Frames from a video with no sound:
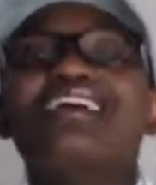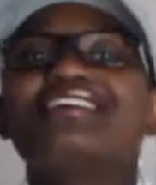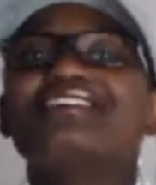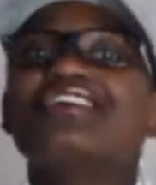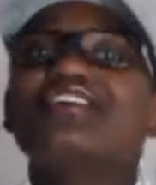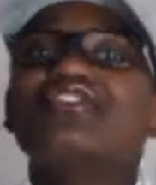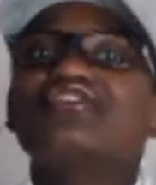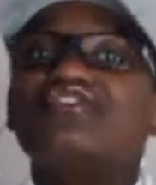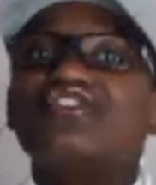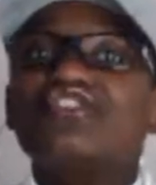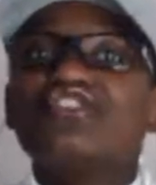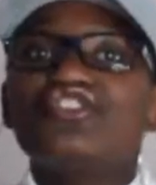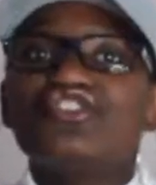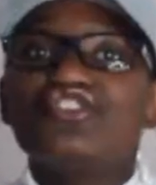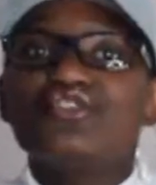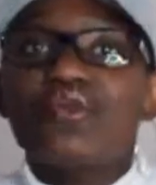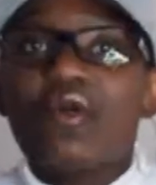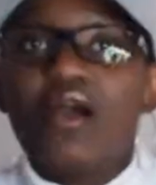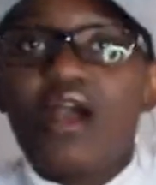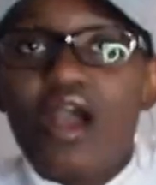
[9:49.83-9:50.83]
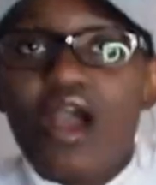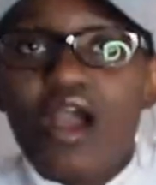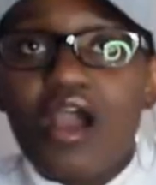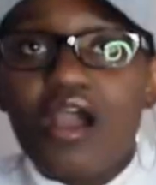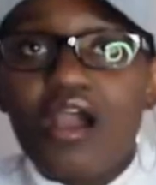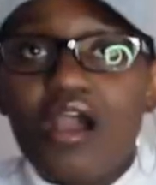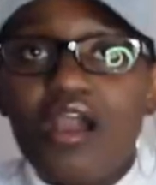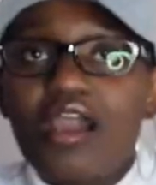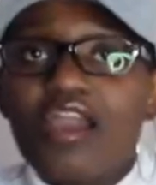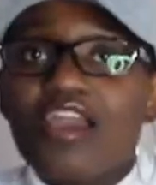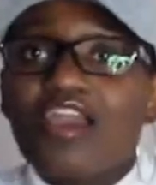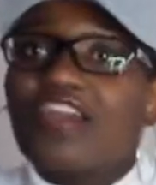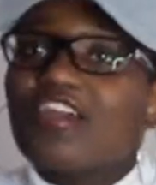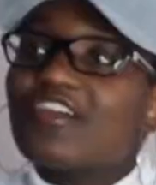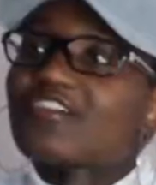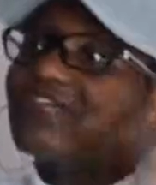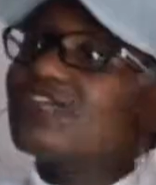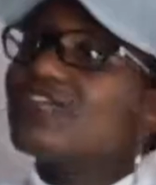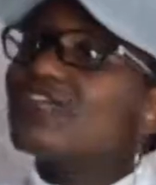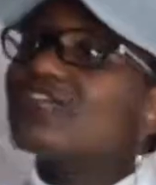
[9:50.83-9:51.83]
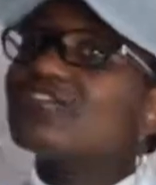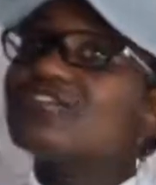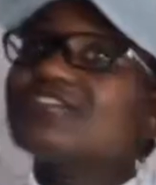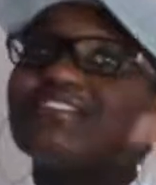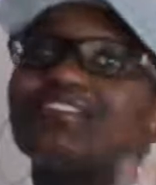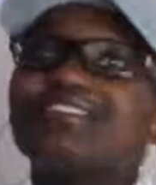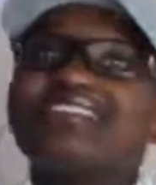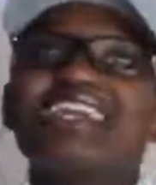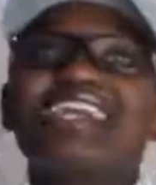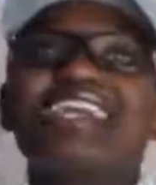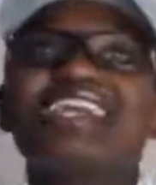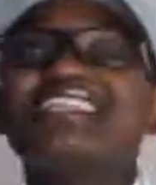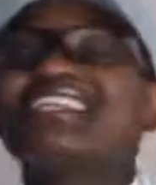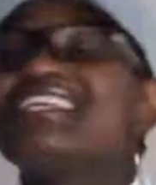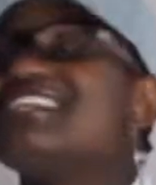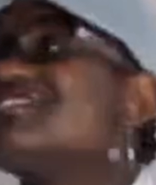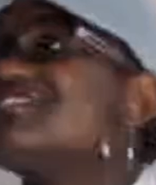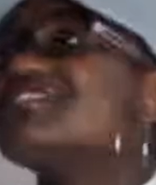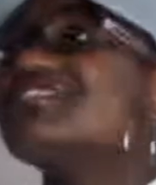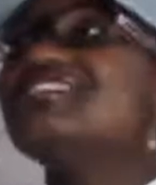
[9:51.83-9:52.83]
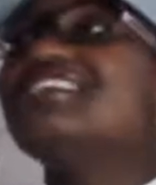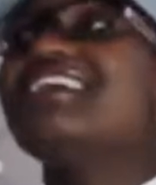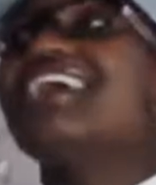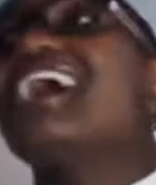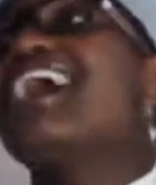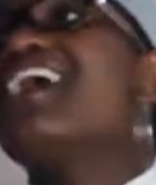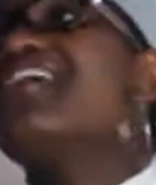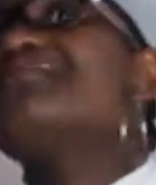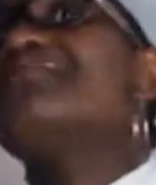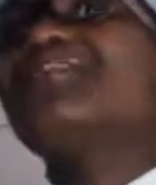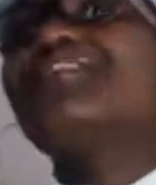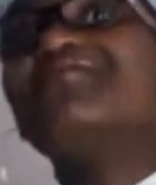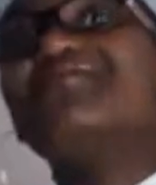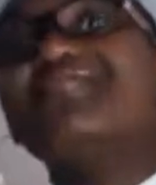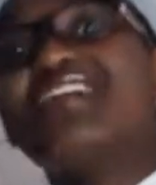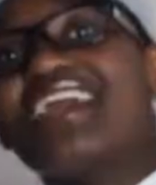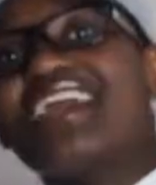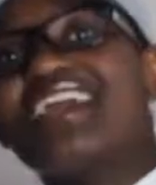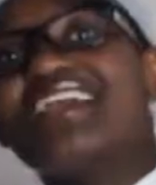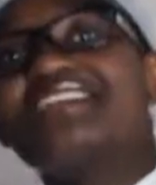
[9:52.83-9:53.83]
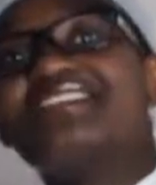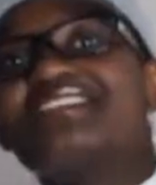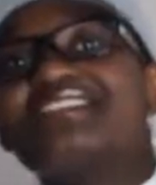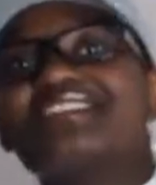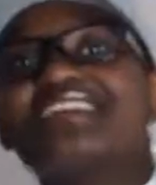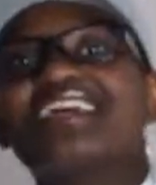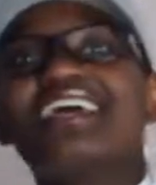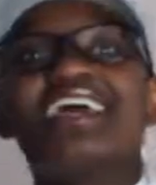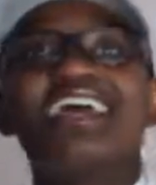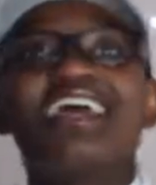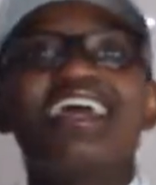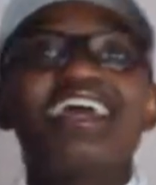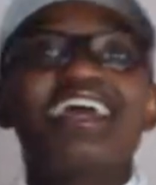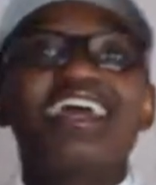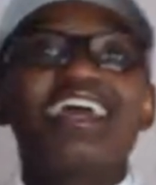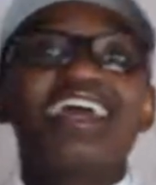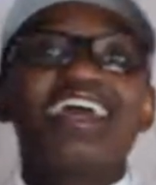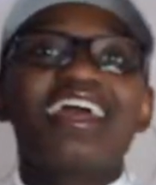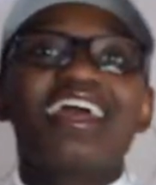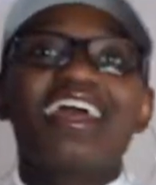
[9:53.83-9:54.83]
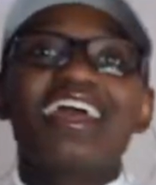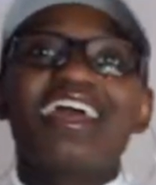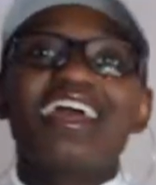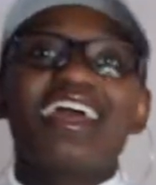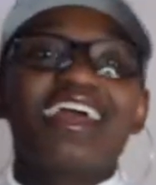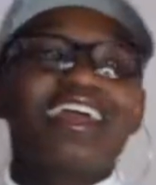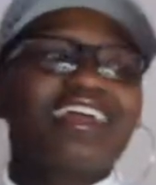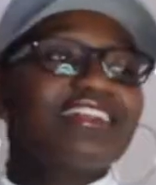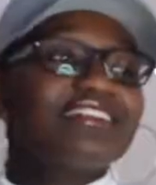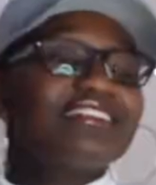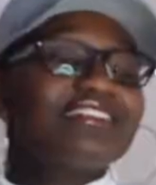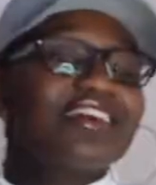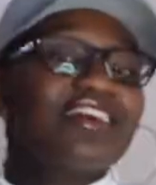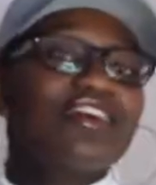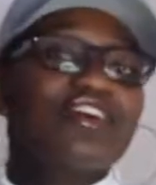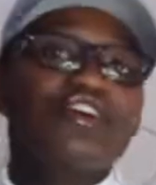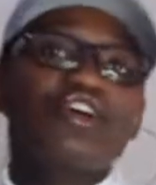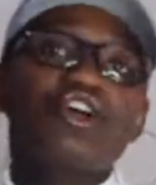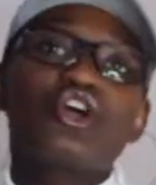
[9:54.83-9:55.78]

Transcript: as I know you are. If you're a snake, then just get out my face. And